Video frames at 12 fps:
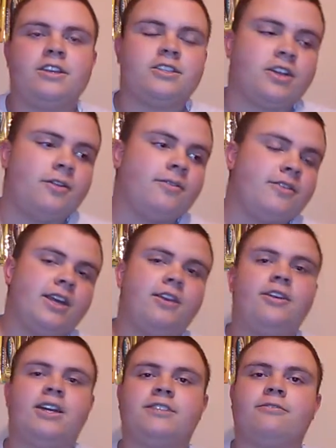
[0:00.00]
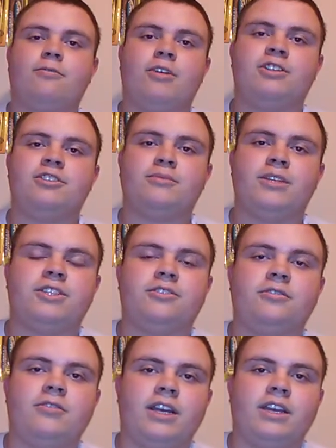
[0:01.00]
So, thank you guys for watching. Make
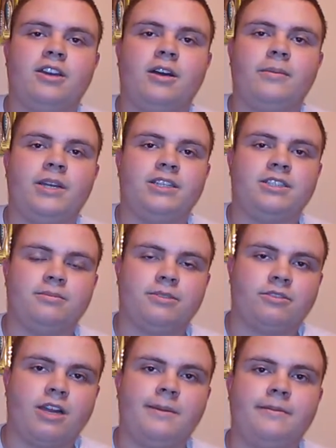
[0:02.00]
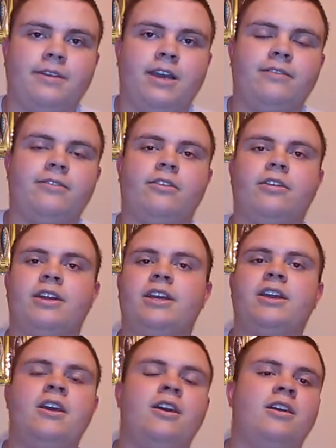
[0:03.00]
sure you like, comment, and subscribe if you haven't
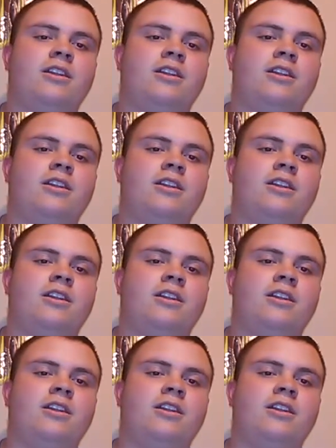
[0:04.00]
already.